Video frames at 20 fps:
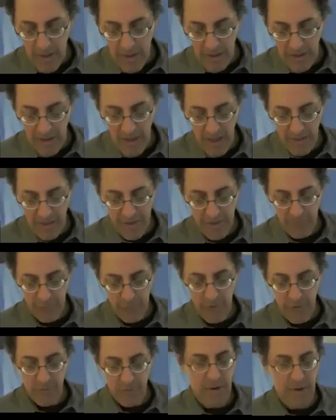get
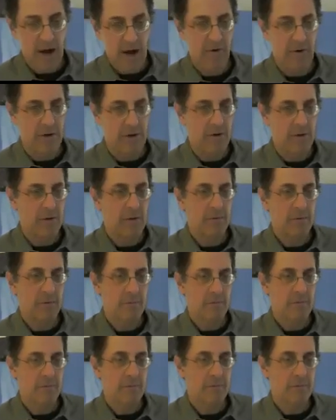through the barrier?
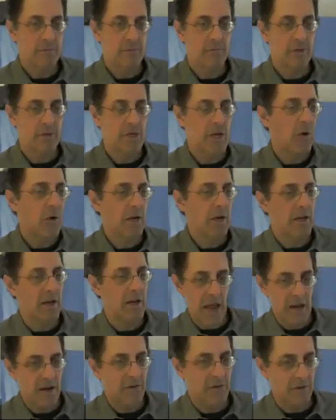We know it can
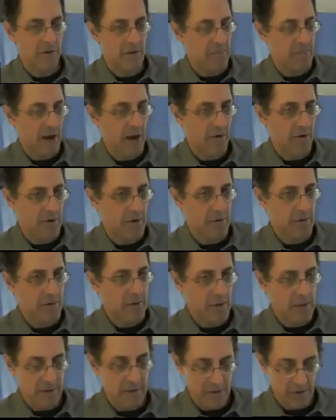enter the barrier
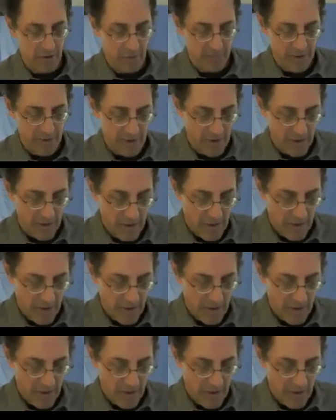a little bit